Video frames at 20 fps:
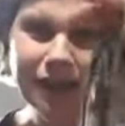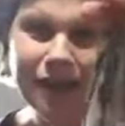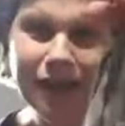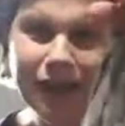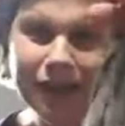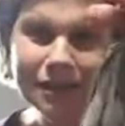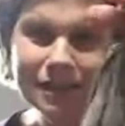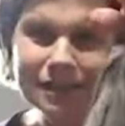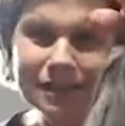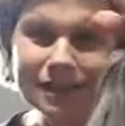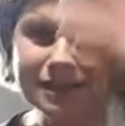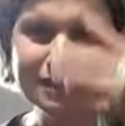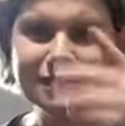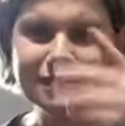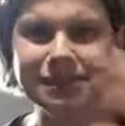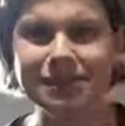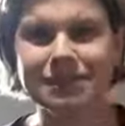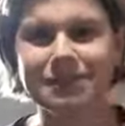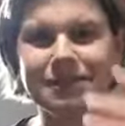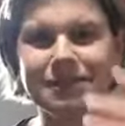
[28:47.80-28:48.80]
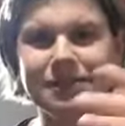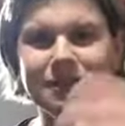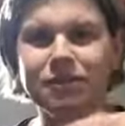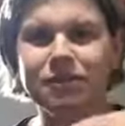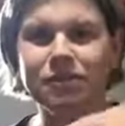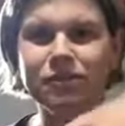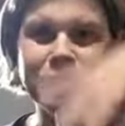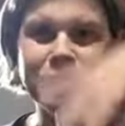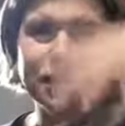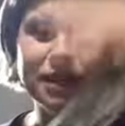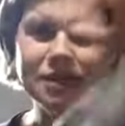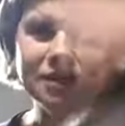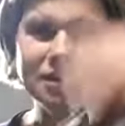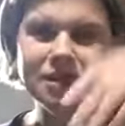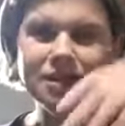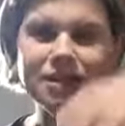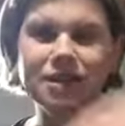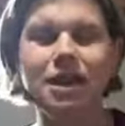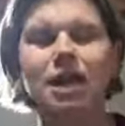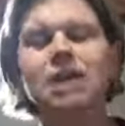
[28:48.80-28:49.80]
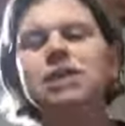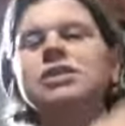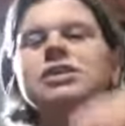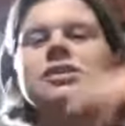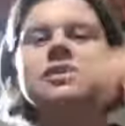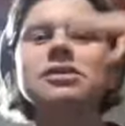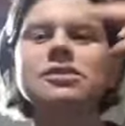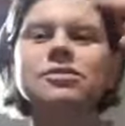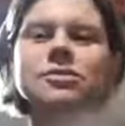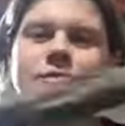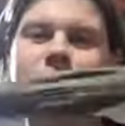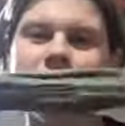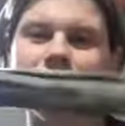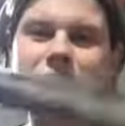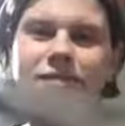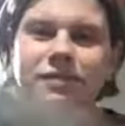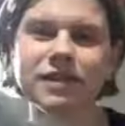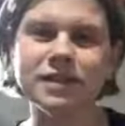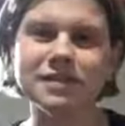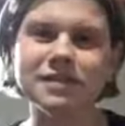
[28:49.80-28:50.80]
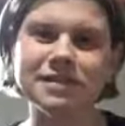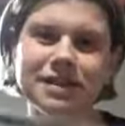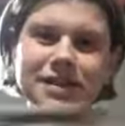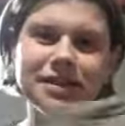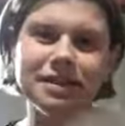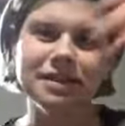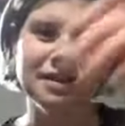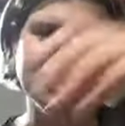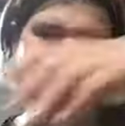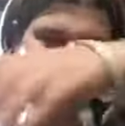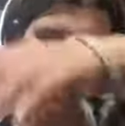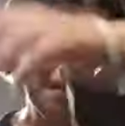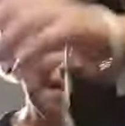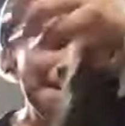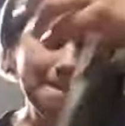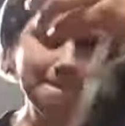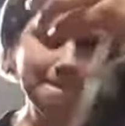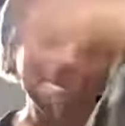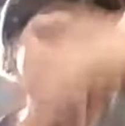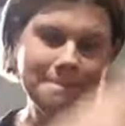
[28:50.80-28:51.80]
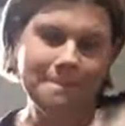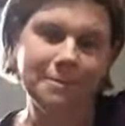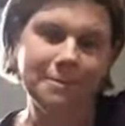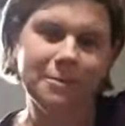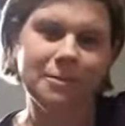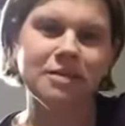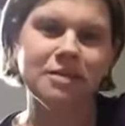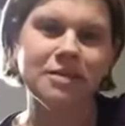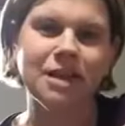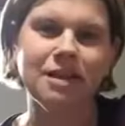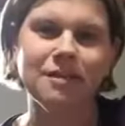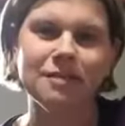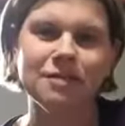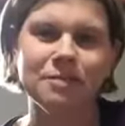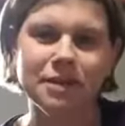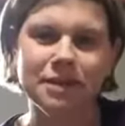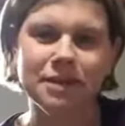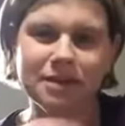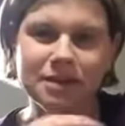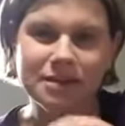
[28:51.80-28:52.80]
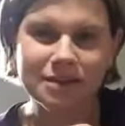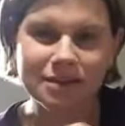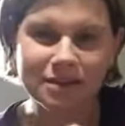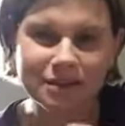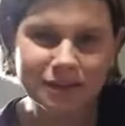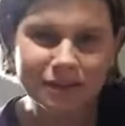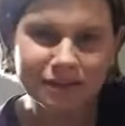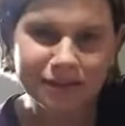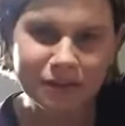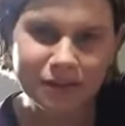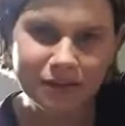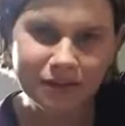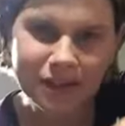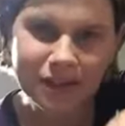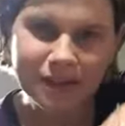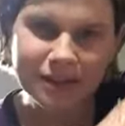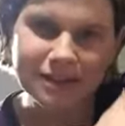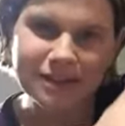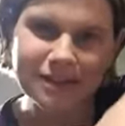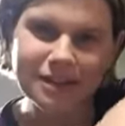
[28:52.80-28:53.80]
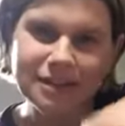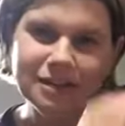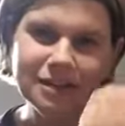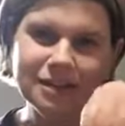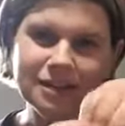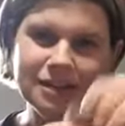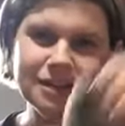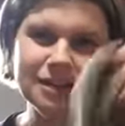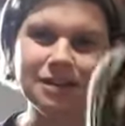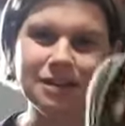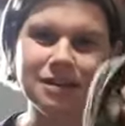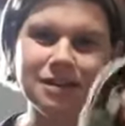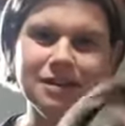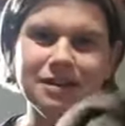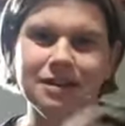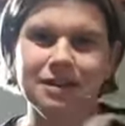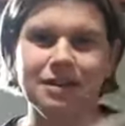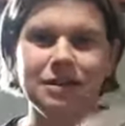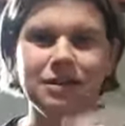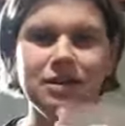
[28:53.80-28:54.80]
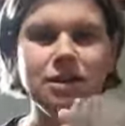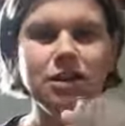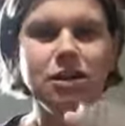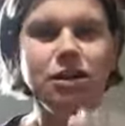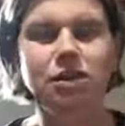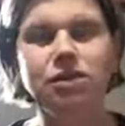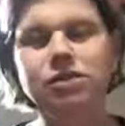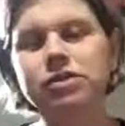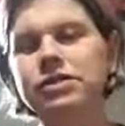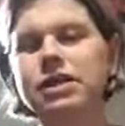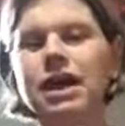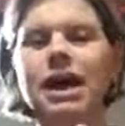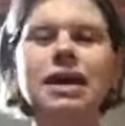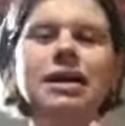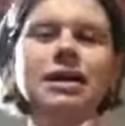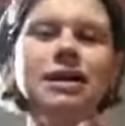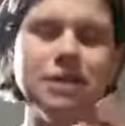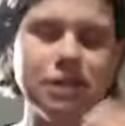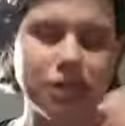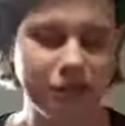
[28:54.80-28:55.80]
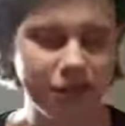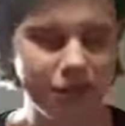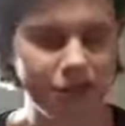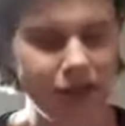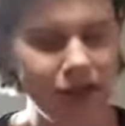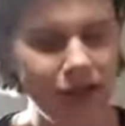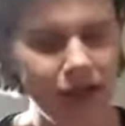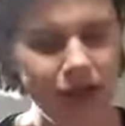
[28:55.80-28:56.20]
hand in the ring, and you can do this with any ring sling. Doesn't have to be this one. Hand in. You can actually